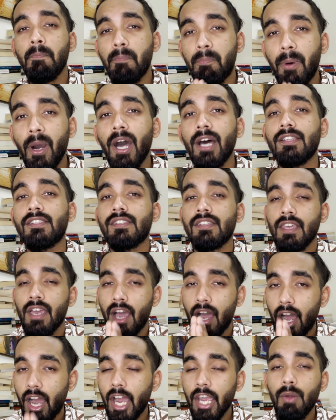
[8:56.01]
But
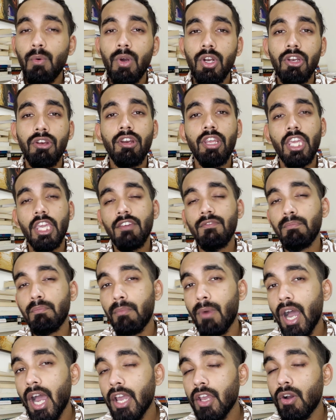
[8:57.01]
I wanted to give
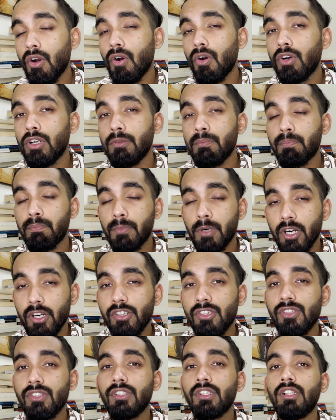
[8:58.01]
my own
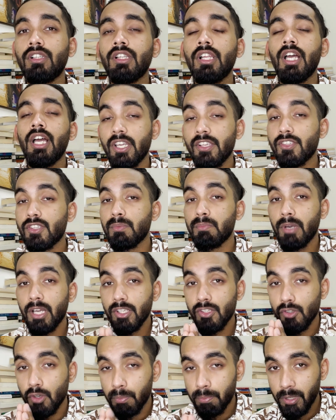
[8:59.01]
personal
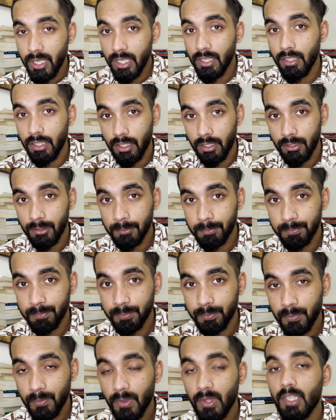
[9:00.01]
customized opinion
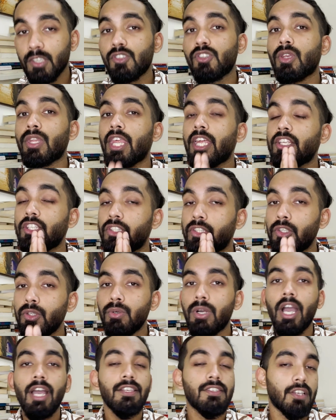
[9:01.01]
so that you
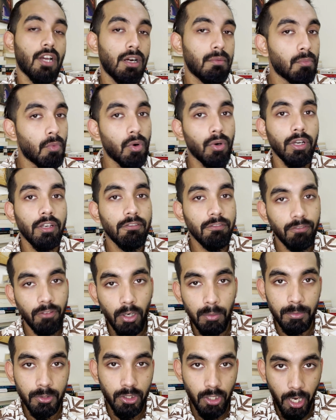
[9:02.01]
guys are more
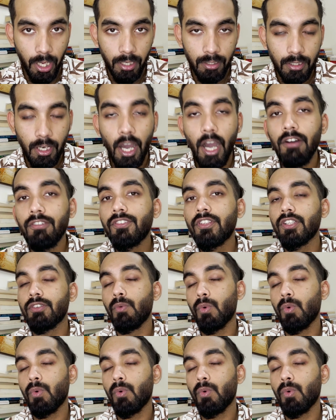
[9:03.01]
informed today after